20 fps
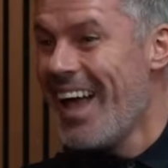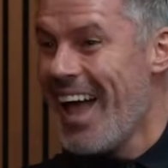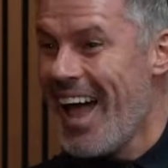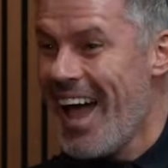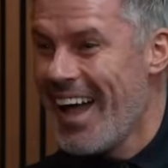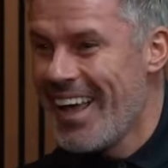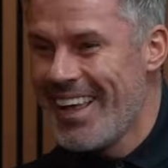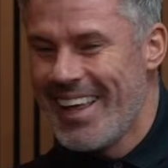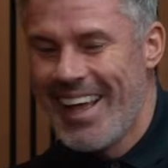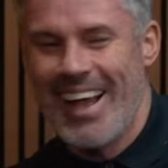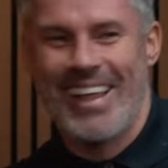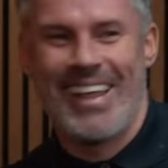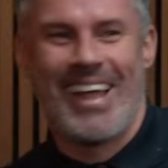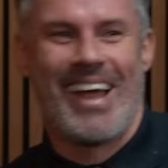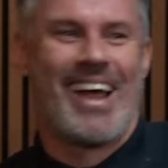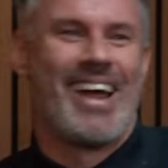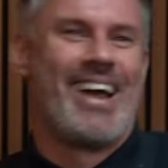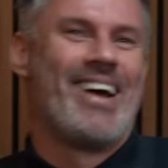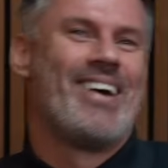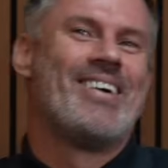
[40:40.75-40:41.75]

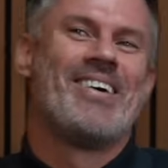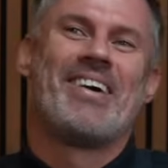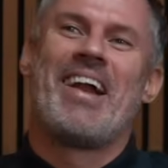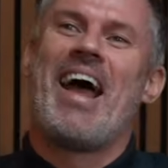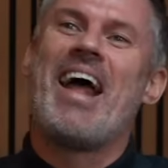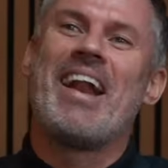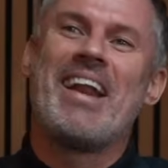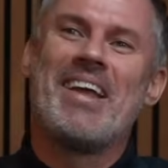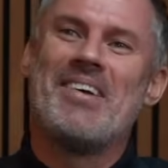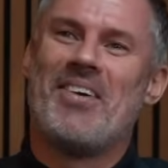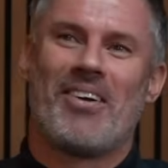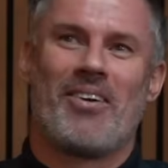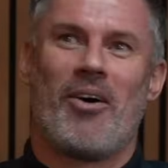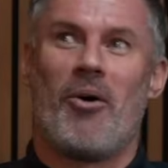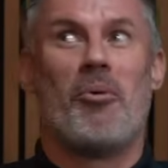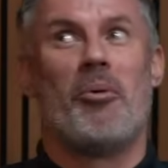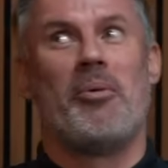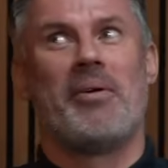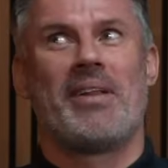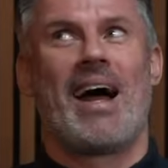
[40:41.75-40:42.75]
Champion. Or anyone,
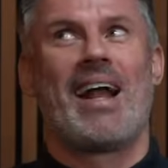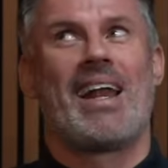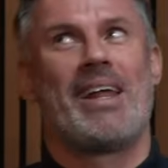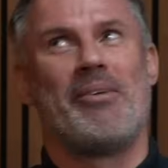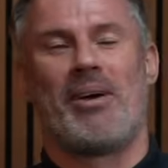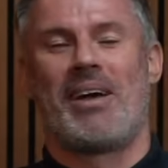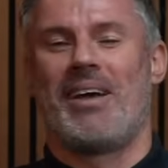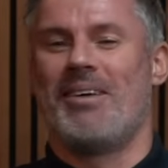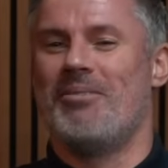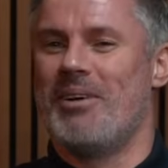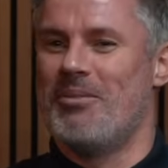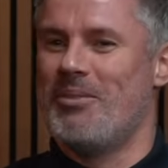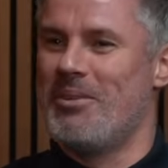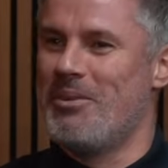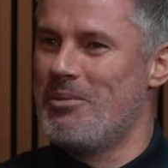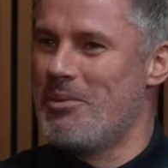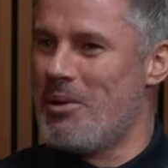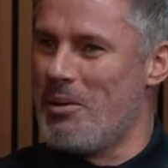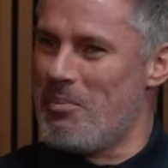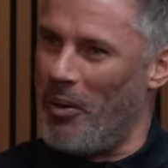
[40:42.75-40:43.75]
with Ali,
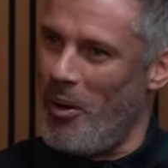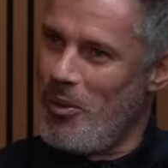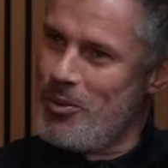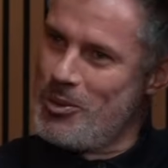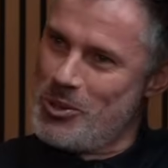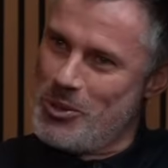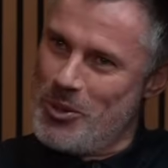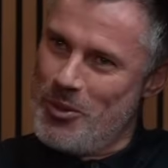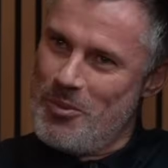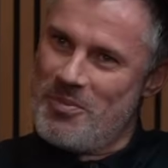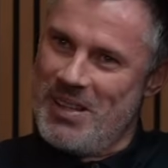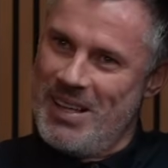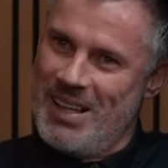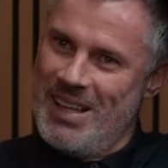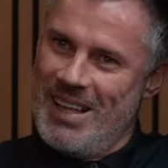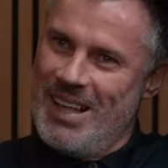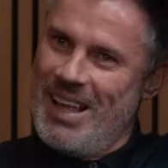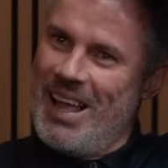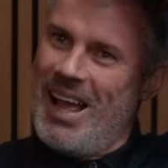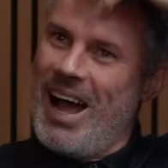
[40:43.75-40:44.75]
we'll post something.
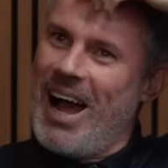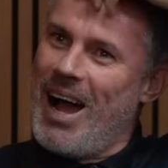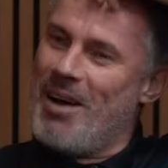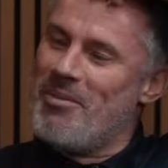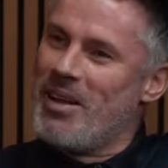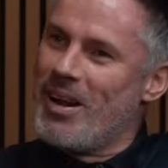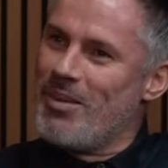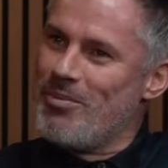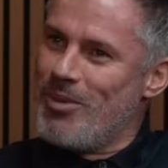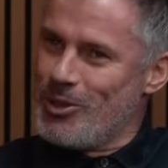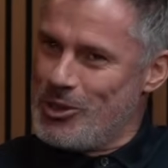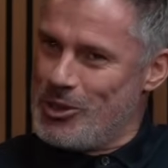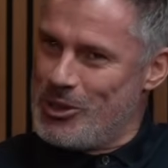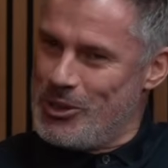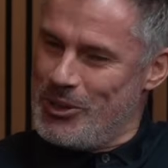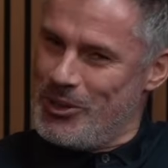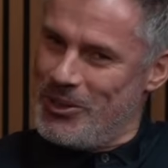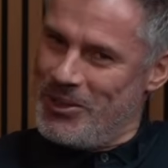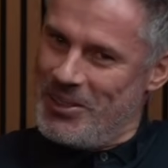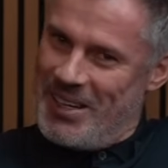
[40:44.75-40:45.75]
I mean, I'm not
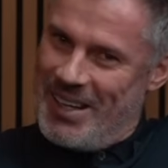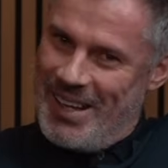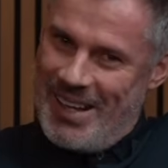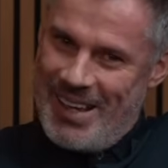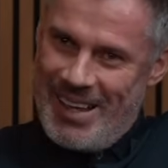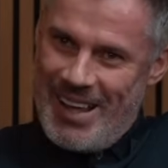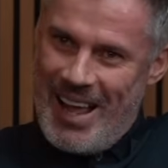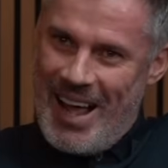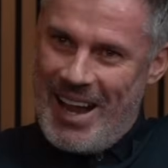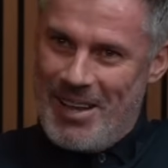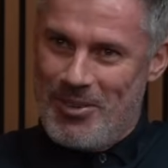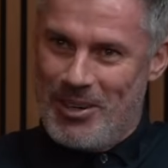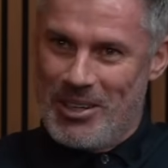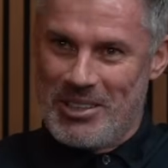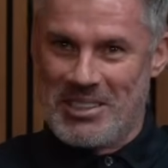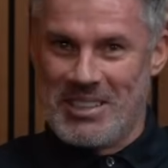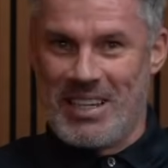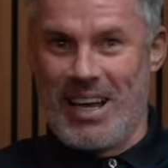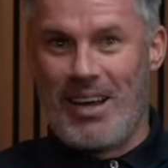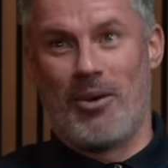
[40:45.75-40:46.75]
sure anyone at
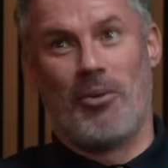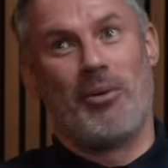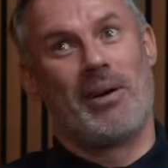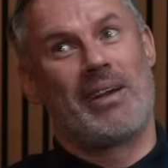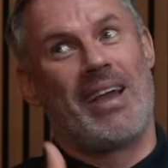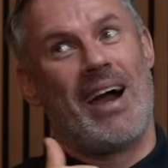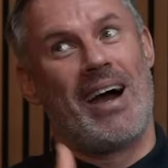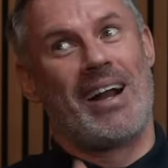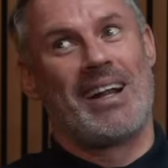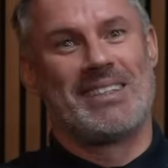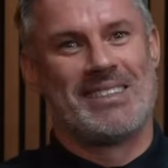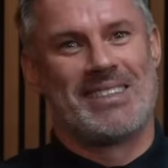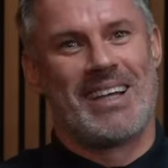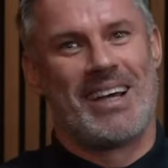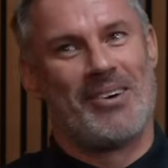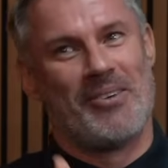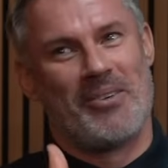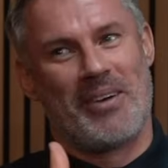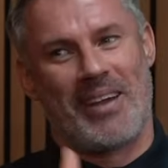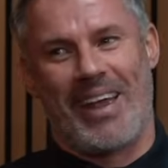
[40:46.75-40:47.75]
Sky, with Gary today,
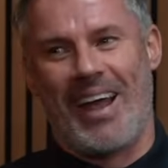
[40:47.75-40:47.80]
or with